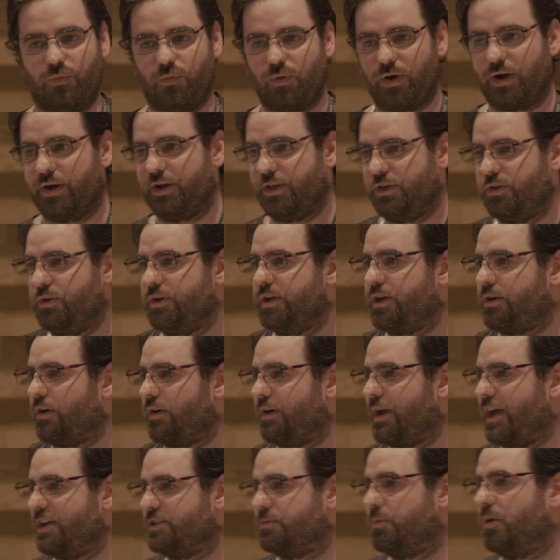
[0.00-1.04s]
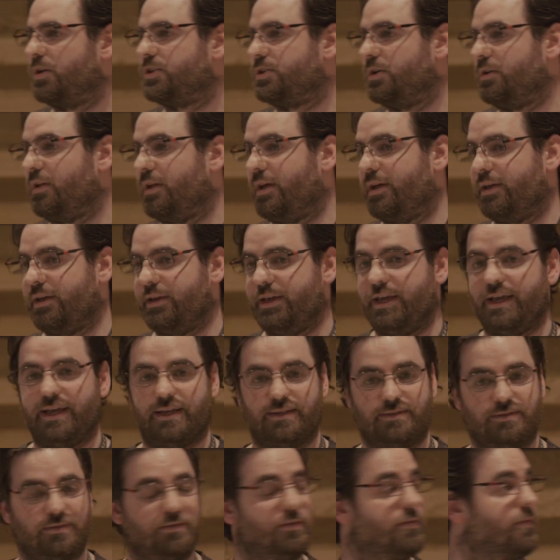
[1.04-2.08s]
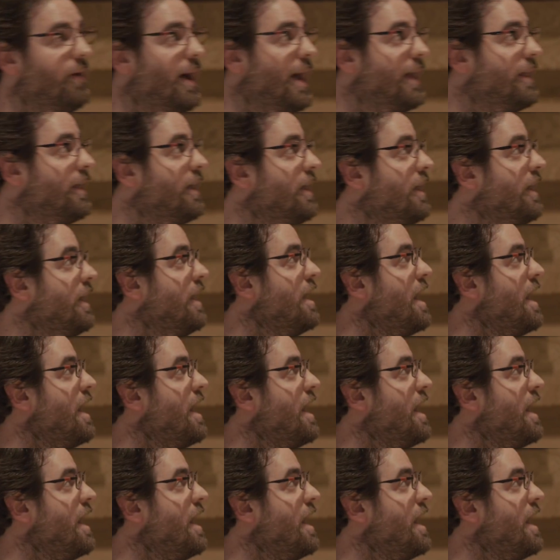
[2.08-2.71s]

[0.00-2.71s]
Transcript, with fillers: where unicornize module is, right?